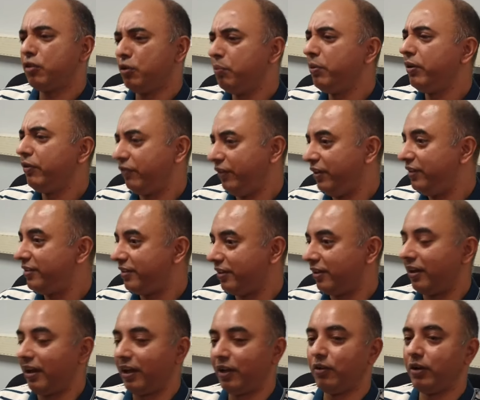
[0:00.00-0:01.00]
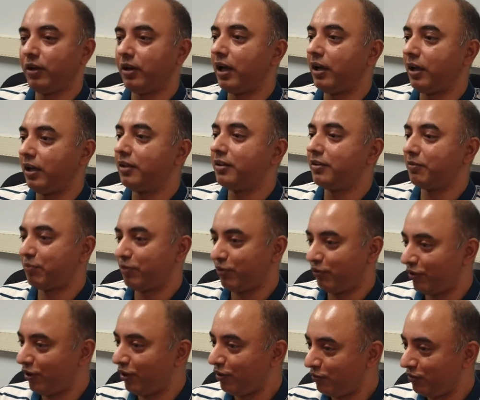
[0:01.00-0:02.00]
not superficial, it's
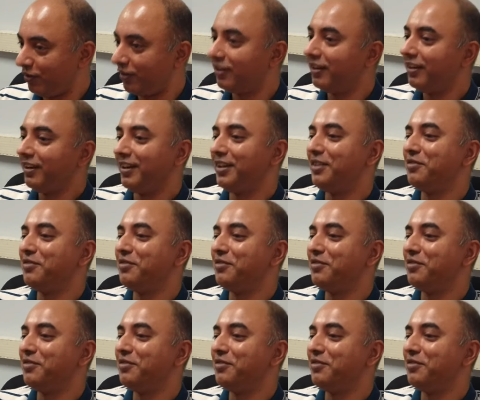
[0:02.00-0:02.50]
profound.